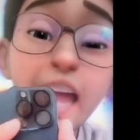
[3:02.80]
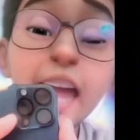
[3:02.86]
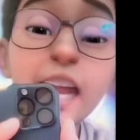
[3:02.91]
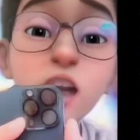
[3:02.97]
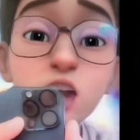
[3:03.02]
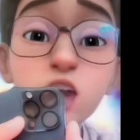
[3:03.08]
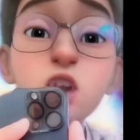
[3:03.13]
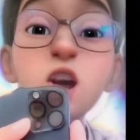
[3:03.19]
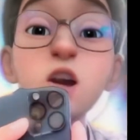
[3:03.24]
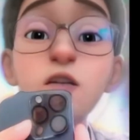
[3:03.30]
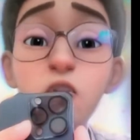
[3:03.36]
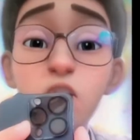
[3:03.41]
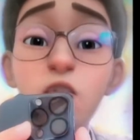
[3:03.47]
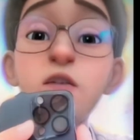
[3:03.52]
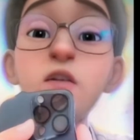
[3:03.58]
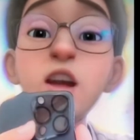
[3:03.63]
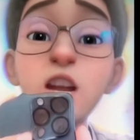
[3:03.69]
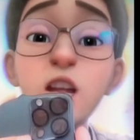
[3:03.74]
It is good
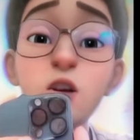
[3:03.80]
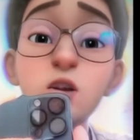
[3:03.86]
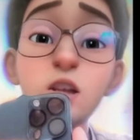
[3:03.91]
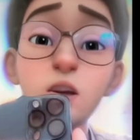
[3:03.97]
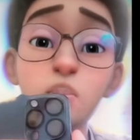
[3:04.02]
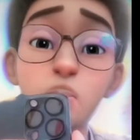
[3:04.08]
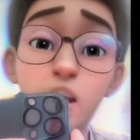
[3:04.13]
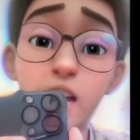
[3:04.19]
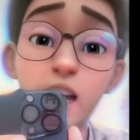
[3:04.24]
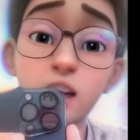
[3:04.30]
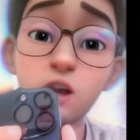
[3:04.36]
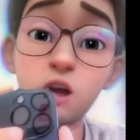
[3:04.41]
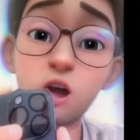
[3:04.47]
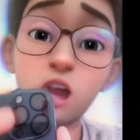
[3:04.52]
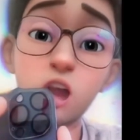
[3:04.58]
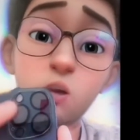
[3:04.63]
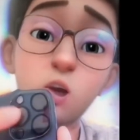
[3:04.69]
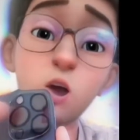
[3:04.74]
for videos and
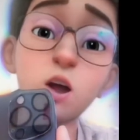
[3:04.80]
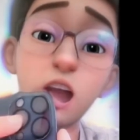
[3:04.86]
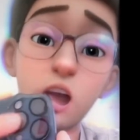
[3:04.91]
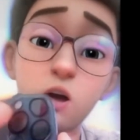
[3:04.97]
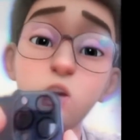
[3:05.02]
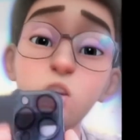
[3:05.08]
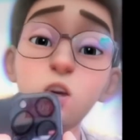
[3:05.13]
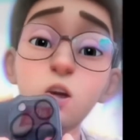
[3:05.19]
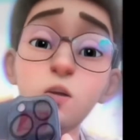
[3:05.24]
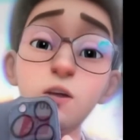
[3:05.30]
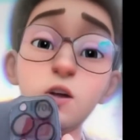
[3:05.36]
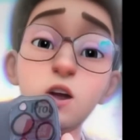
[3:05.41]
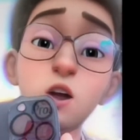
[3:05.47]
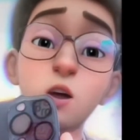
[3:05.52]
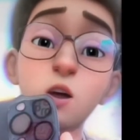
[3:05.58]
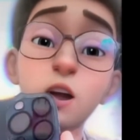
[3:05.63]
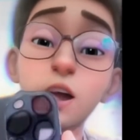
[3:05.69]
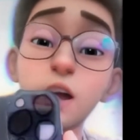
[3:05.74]
pictures and really cool.
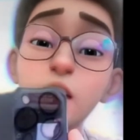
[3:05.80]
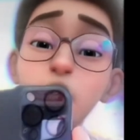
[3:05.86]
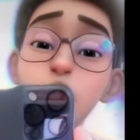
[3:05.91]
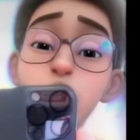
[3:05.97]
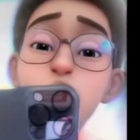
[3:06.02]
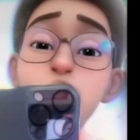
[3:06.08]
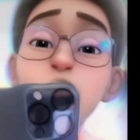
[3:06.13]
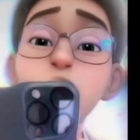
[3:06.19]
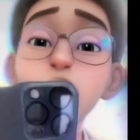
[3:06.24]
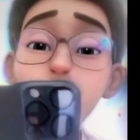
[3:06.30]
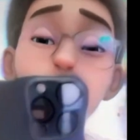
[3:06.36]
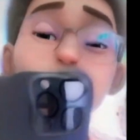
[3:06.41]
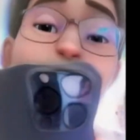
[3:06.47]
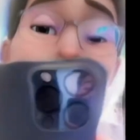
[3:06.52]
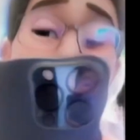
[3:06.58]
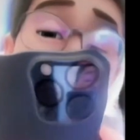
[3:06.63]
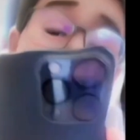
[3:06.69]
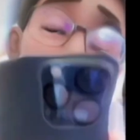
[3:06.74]
So yeah.
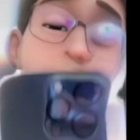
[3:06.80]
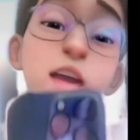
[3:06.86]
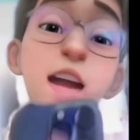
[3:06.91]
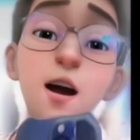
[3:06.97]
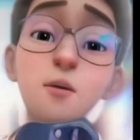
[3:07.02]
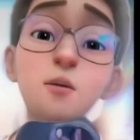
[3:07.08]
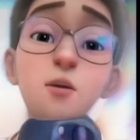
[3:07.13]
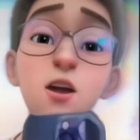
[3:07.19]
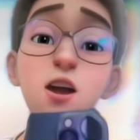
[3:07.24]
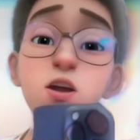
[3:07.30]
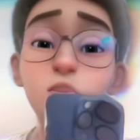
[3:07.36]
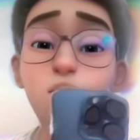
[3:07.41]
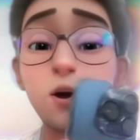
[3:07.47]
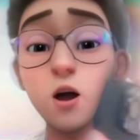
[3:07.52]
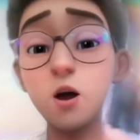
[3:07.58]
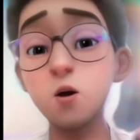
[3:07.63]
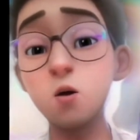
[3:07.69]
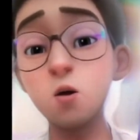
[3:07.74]
So yeah, looks
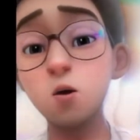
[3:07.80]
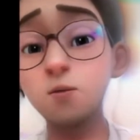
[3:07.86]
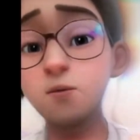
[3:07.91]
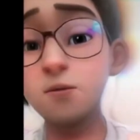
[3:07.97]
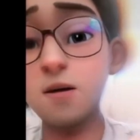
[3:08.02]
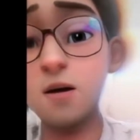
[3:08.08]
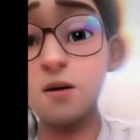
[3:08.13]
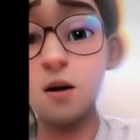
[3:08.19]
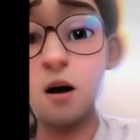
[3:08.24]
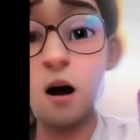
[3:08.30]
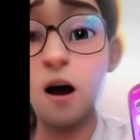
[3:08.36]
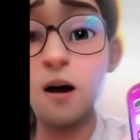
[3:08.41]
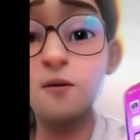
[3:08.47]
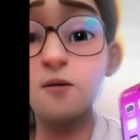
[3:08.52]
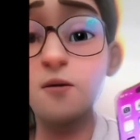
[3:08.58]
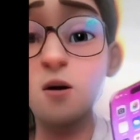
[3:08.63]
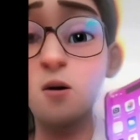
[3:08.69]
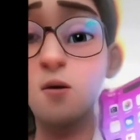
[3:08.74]
pretty cool in the
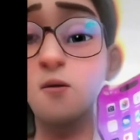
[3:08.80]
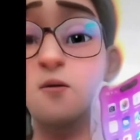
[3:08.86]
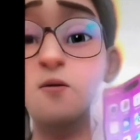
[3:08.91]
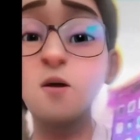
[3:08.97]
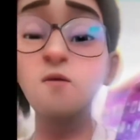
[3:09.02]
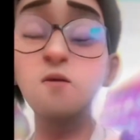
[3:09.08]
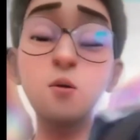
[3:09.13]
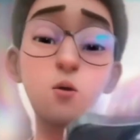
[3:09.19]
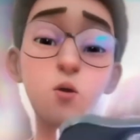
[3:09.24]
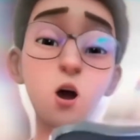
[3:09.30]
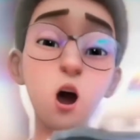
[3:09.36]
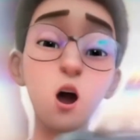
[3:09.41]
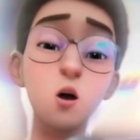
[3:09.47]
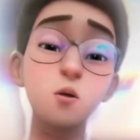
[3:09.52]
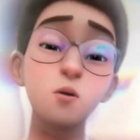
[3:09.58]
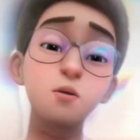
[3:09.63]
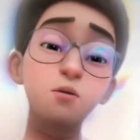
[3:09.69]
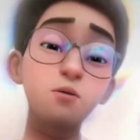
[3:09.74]
iPhone 15
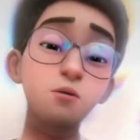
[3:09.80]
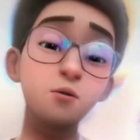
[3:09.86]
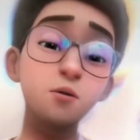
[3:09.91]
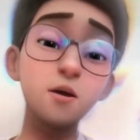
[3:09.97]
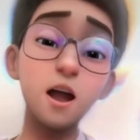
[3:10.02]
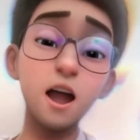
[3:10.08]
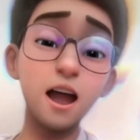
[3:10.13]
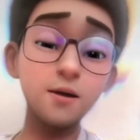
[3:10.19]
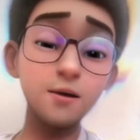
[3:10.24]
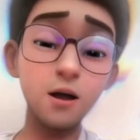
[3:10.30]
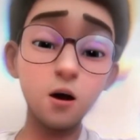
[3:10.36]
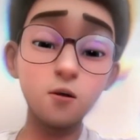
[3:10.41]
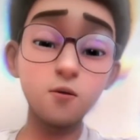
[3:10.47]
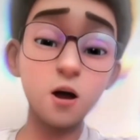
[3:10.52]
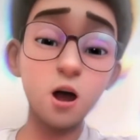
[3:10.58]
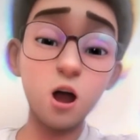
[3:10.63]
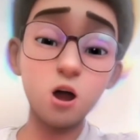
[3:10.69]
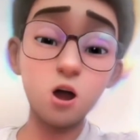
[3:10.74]
Pro
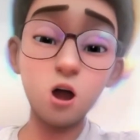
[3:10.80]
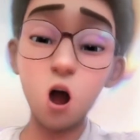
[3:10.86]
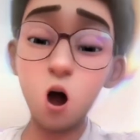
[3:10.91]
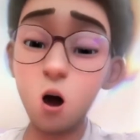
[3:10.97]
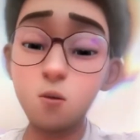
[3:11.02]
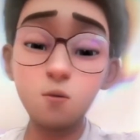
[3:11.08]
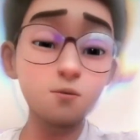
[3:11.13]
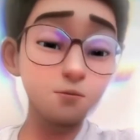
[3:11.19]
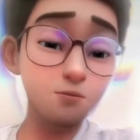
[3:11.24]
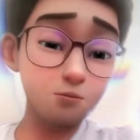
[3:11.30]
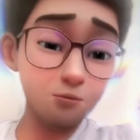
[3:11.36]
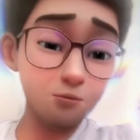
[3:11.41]
itself. So